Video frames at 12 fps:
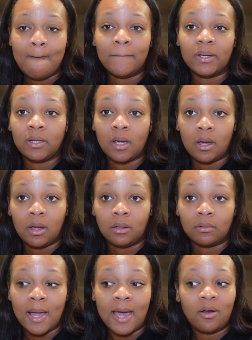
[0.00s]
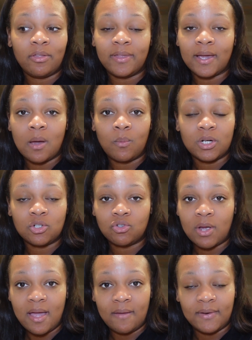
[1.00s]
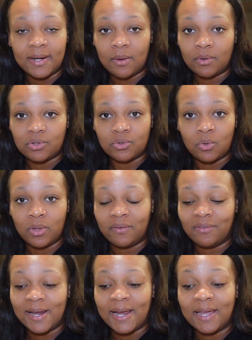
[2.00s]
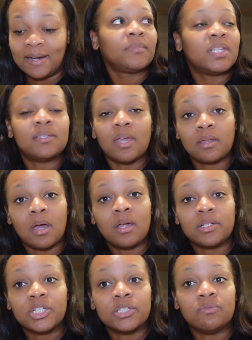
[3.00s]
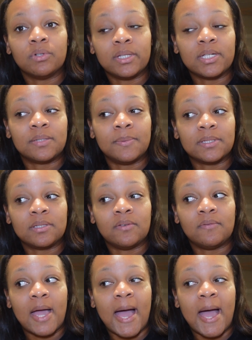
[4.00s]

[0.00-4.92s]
But y'all, I don't think I want to drive an hour to school every day. And South College is really expensive.